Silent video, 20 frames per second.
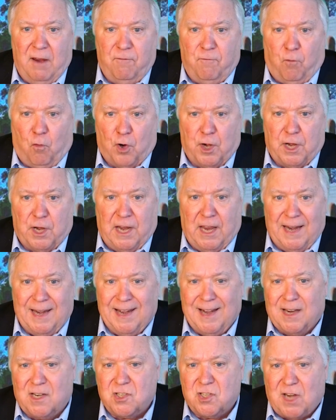for
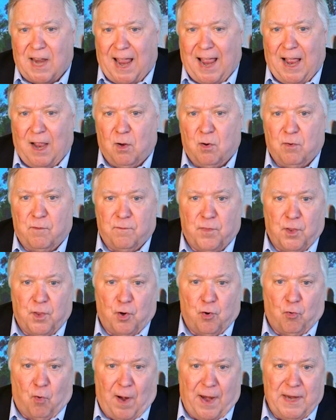getting us out of the
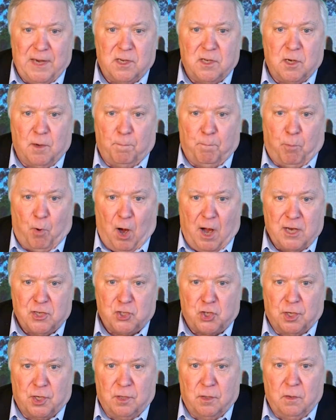Great
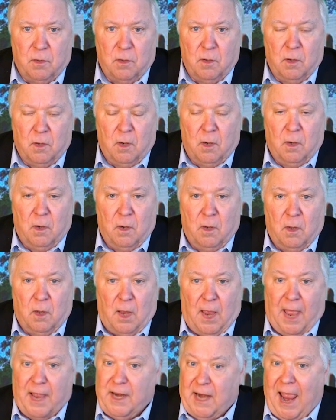Depression
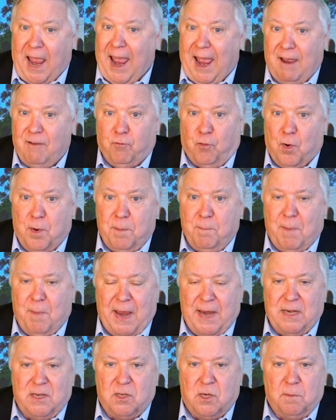and have
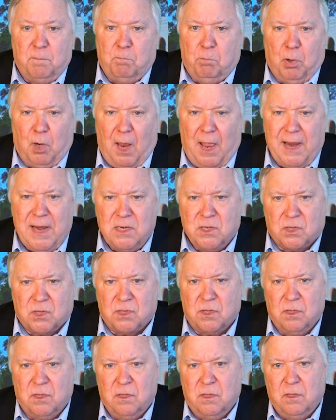remained in
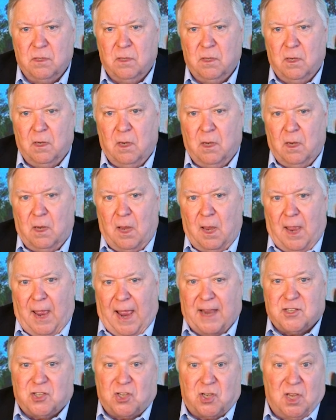place.
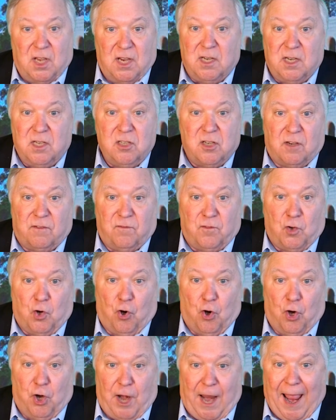As things have
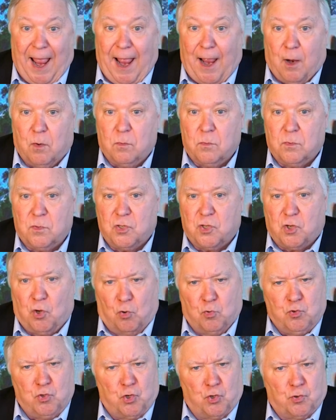turned out,
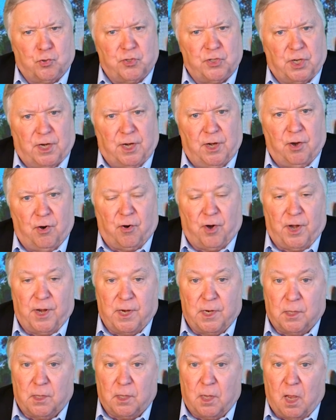Social Security
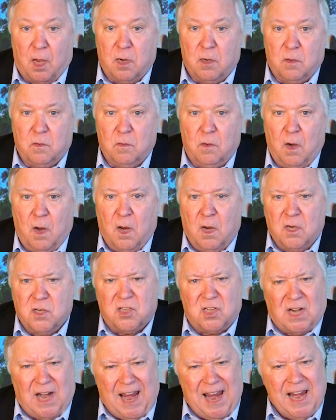alone
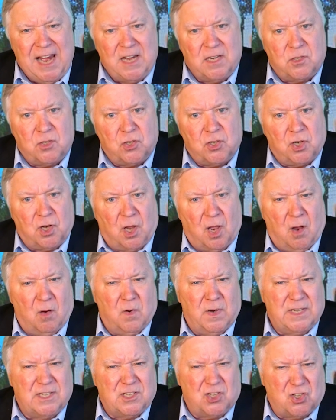stands to go
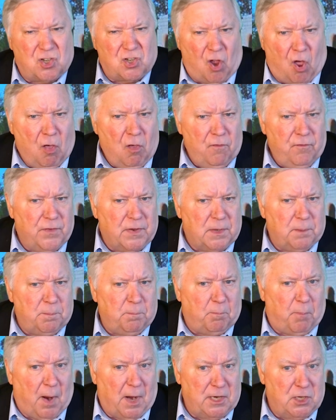insolvent
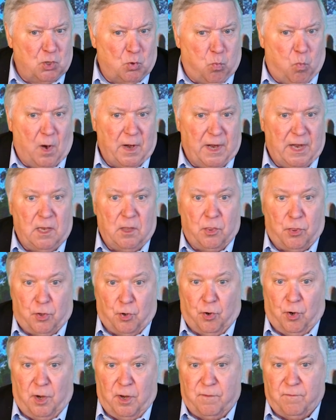by
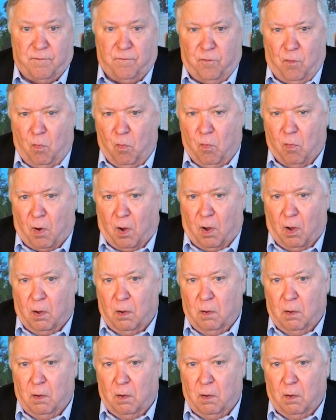2034.